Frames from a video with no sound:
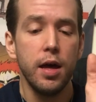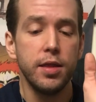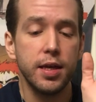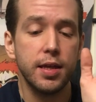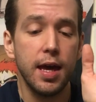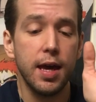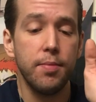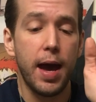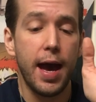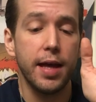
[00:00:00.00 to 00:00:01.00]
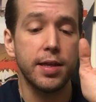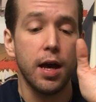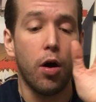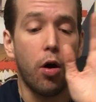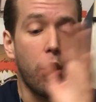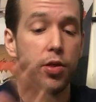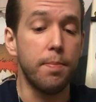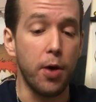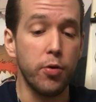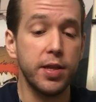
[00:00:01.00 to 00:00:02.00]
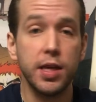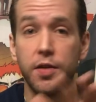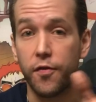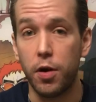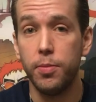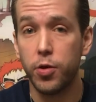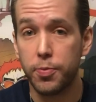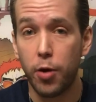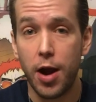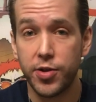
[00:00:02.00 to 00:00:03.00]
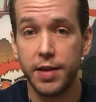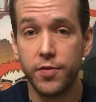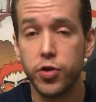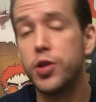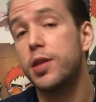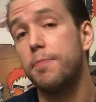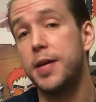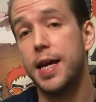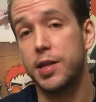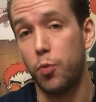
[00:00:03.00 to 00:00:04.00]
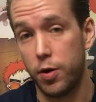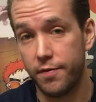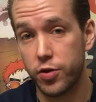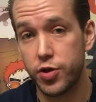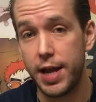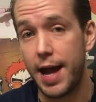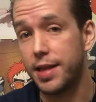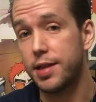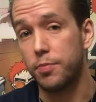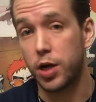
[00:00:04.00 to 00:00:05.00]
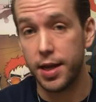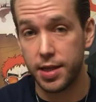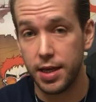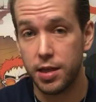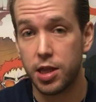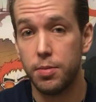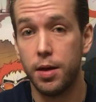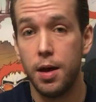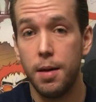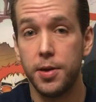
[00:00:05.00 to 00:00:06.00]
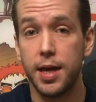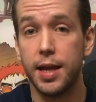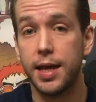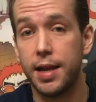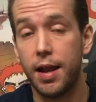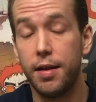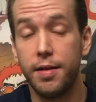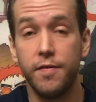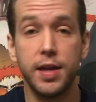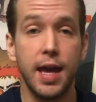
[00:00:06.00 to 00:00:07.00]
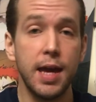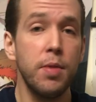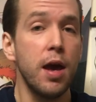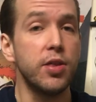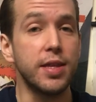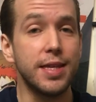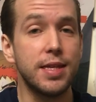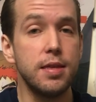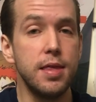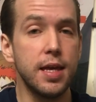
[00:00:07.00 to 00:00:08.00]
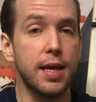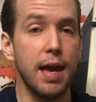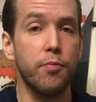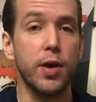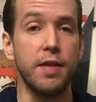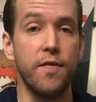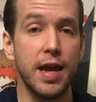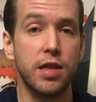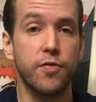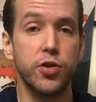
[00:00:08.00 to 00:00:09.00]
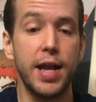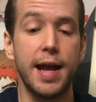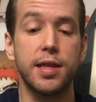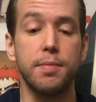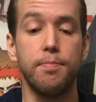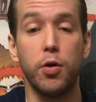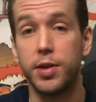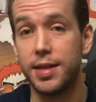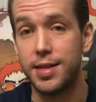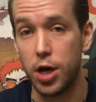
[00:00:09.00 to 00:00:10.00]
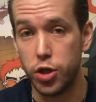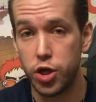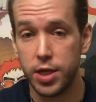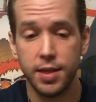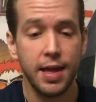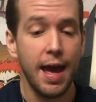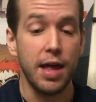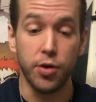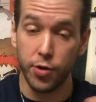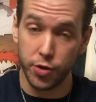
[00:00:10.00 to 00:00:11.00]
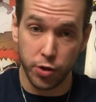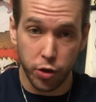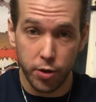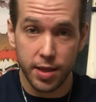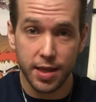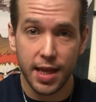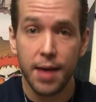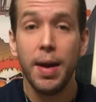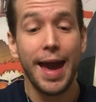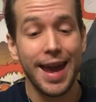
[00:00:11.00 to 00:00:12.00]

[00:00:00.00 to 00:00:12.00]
This game has all the bonuses from those prior set versions. The PS1 version added some cutscenes to the beginning and end of the game. The Game Boy Advance version added some bonus dungeons. Those are included in this game.